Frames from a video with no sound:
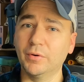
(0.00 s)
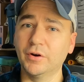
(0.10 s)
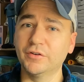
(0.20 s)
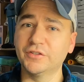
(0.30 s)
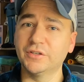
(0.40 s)

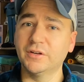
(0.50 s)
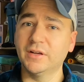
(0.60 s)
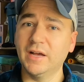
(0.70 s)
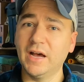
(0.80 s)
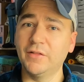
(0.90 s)
perch
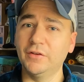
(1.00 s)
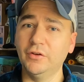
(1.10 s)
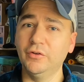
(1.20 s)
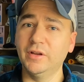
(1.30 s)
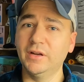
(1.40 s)
on the
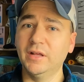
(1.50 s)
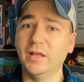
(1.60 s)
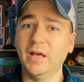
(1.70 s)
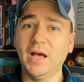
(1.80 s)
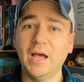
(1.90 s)
unit,
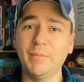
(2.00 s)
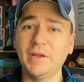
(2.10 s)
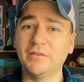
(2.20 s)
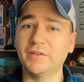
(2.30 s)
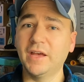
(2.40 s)
I may
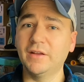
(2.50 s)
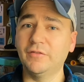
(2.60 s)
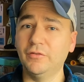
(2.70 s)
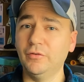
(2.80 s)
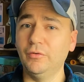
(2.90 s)
decide
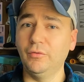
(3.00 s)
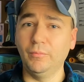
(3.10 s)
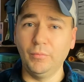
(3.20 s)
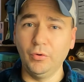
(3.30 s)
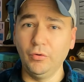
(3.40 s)
to
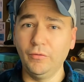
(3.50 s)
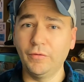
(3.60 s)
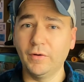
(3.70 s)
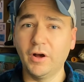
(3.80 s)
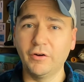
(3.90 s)
move
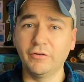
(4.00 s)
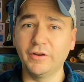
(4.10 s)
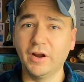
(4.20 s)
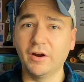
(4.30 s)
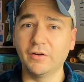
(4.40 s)
100
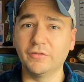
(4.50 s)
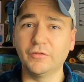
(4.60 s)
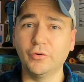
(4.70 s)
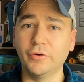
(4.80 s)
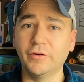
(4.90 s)
yards,
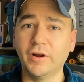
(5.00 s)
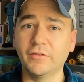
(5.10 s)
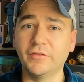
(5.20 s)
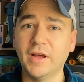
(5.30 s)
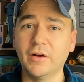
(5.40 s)
200
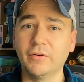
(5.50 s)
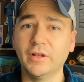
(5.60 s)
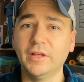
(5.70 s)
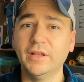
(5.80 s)
yards down,